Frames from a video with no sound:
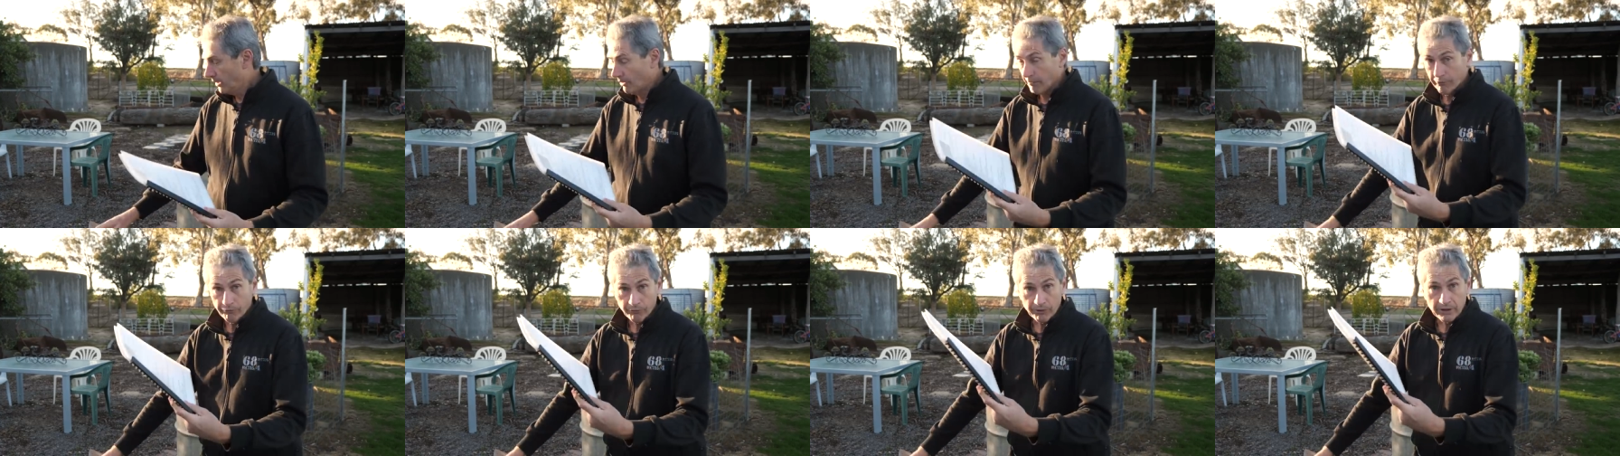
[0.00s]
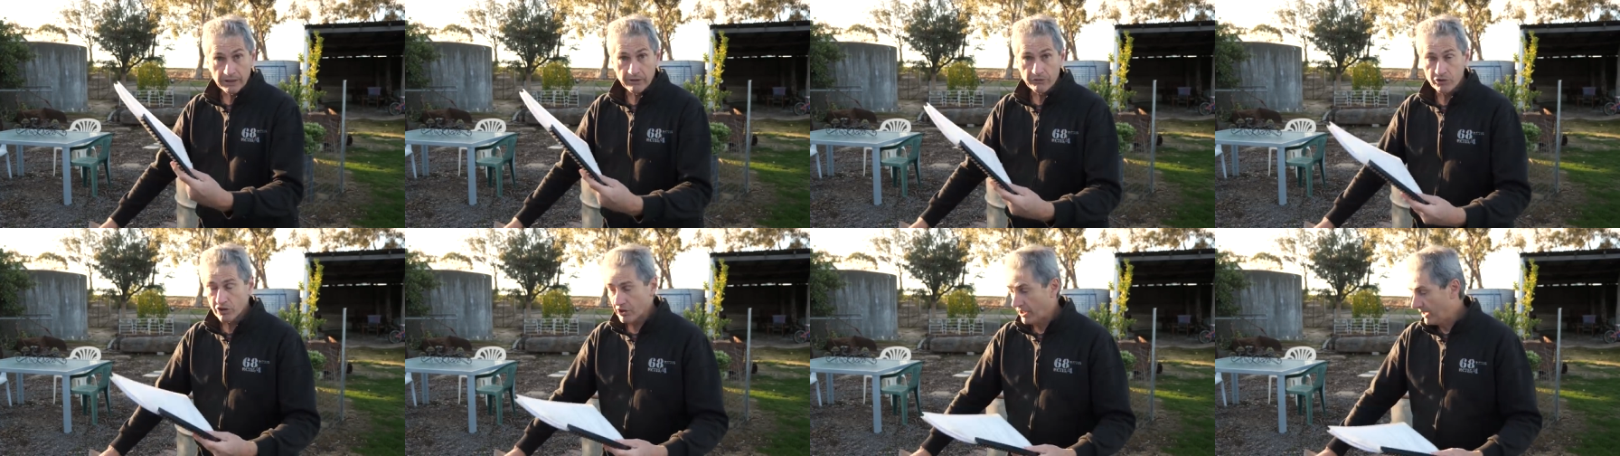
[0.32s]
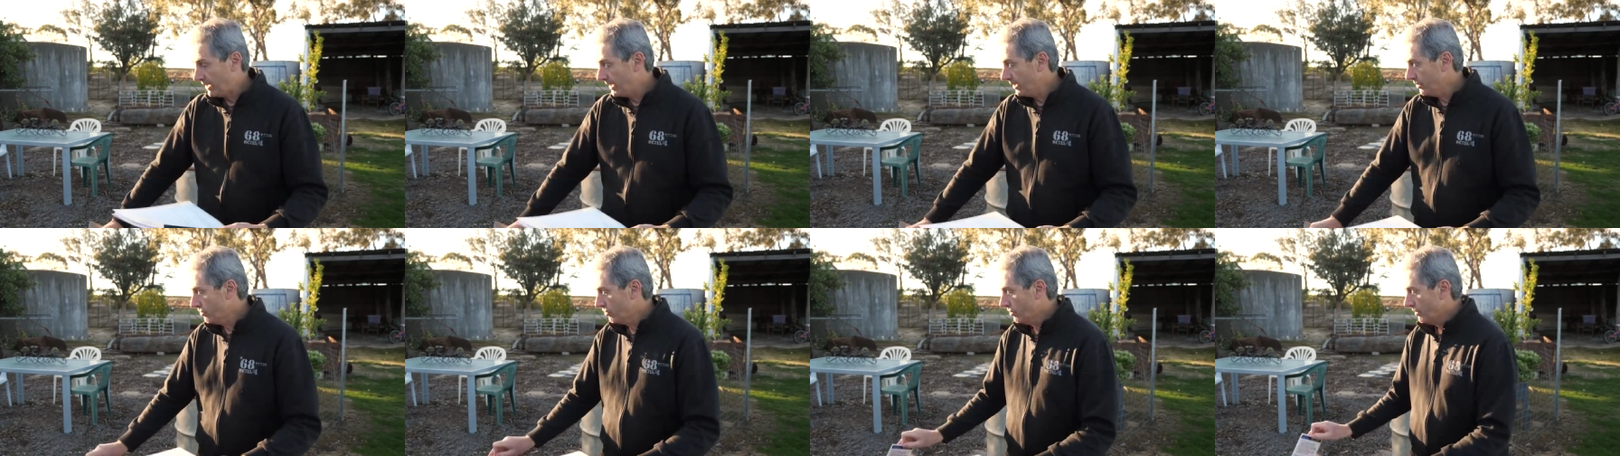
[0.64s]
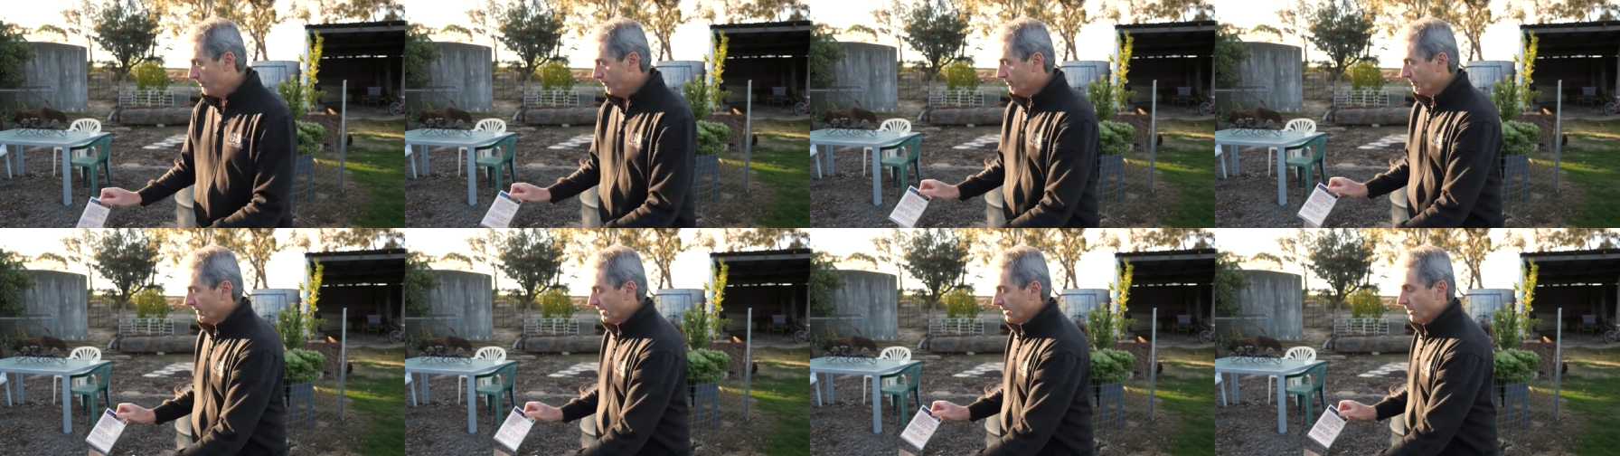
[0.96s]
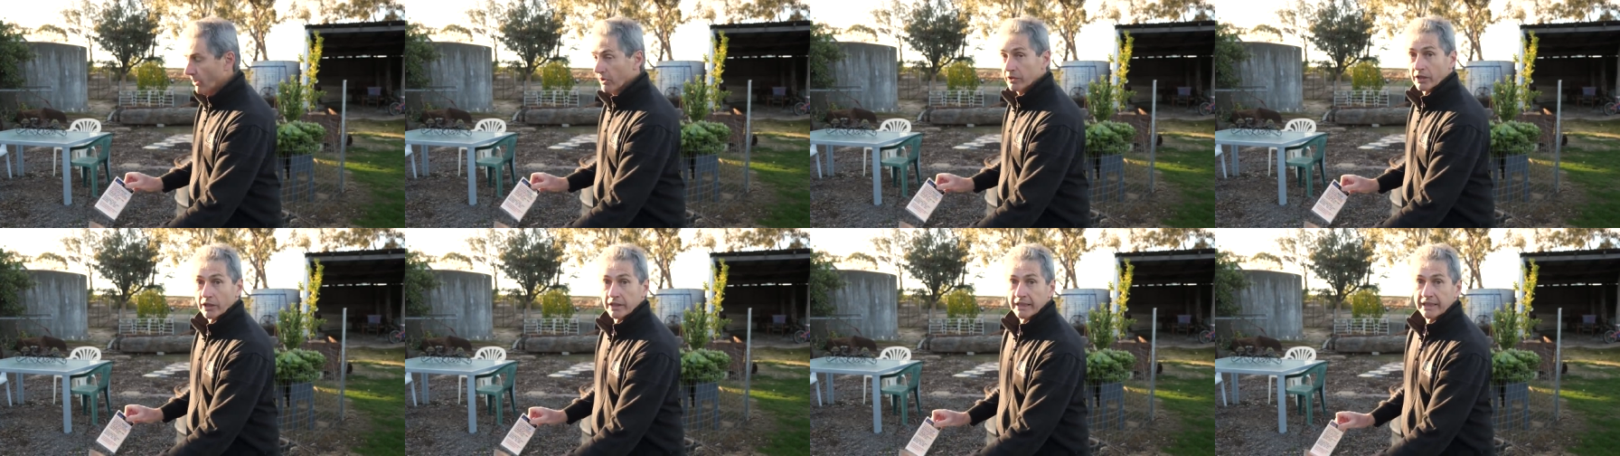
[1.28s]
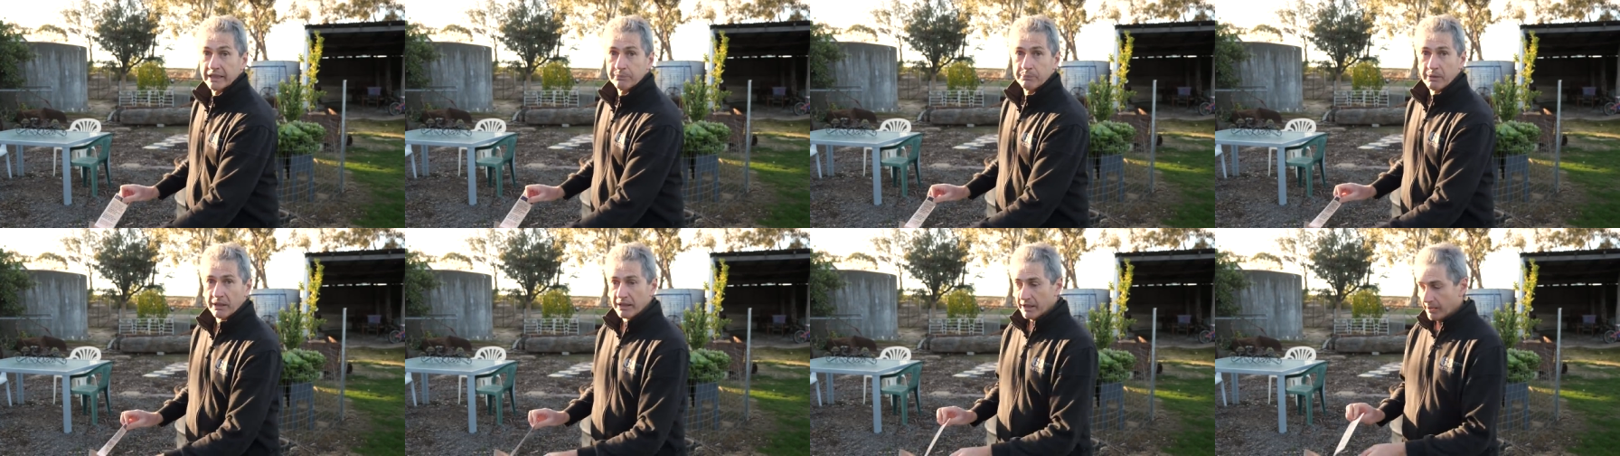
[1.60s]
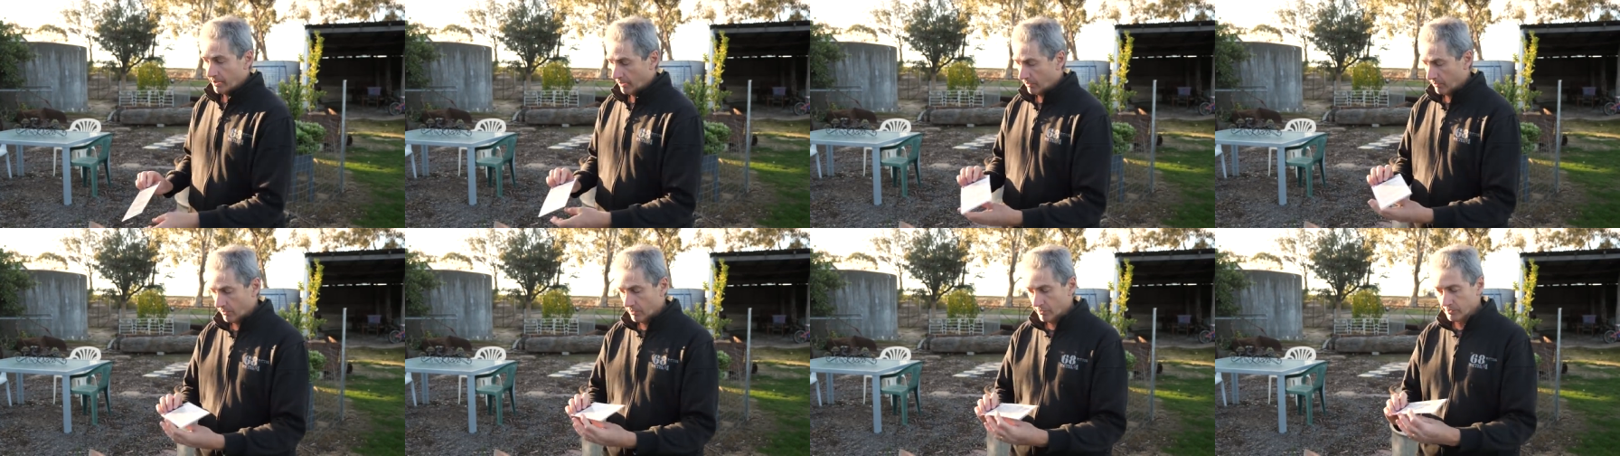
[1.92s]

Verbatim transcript: free of charge on the link below.